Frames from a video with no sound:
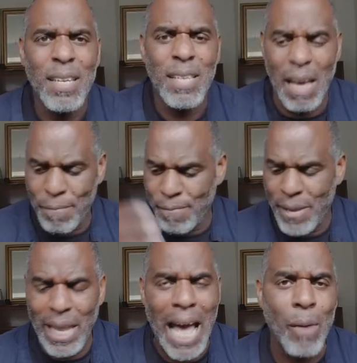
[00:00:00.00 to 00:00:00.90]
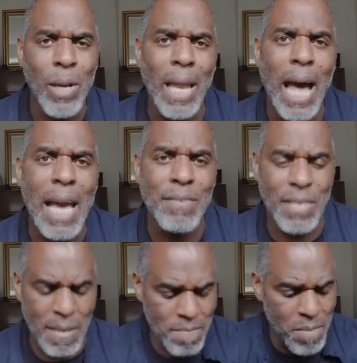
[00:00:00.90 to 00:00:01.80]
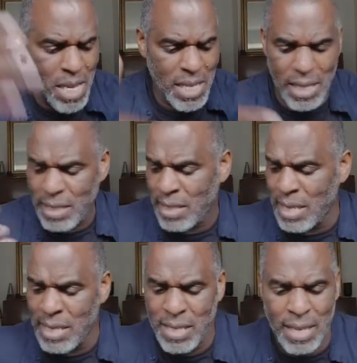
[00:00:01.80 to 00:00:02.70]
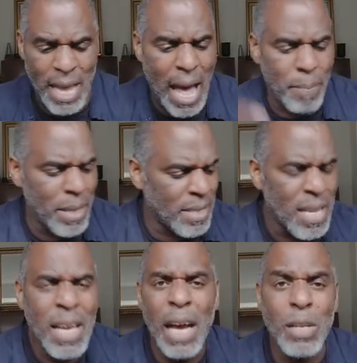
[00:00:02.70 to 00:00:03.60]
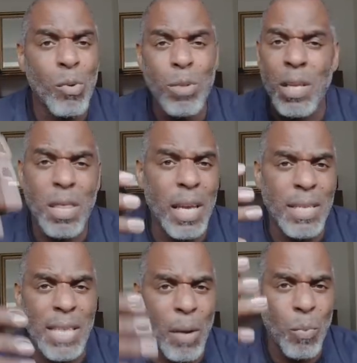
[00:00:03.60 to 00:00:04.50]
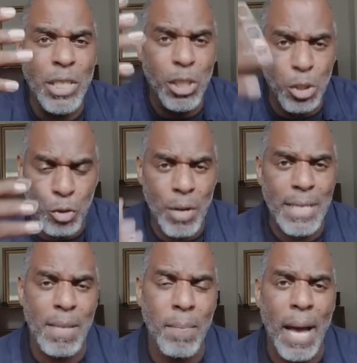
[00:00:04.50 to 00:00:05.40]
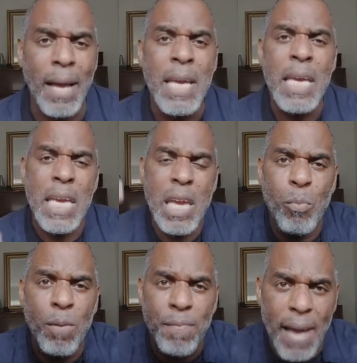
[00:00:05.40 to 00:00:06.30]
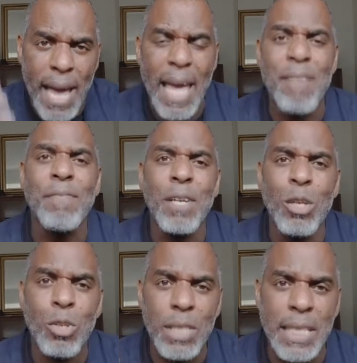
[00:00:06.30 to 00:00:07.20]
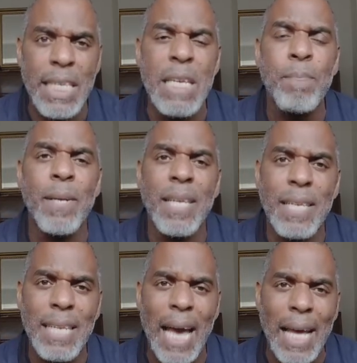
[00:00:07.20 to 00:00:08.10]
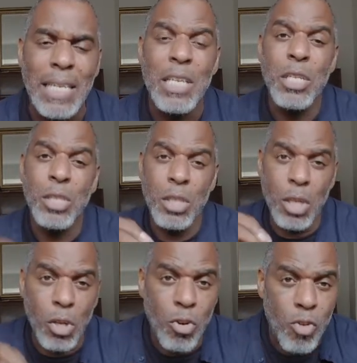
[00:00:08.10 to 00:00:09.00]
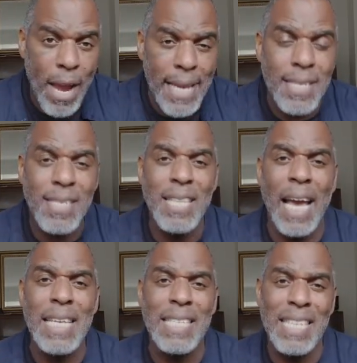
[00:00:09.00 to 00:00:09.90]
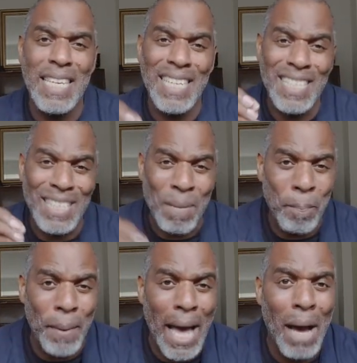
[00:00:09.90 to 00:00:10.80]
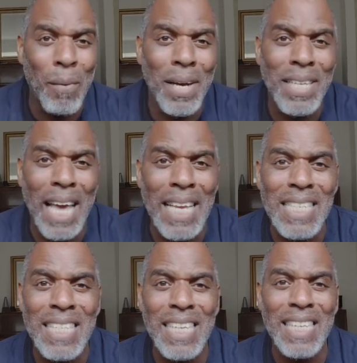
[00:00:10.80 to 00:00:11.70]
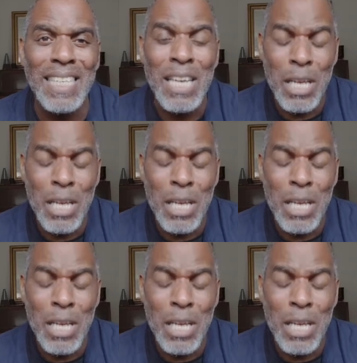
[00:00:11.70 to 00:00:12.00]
that fill our lives, the immediate sins and habits and all the things that we stress about. He will forever look deeper than that to the grace that is needed, to the power that is needed,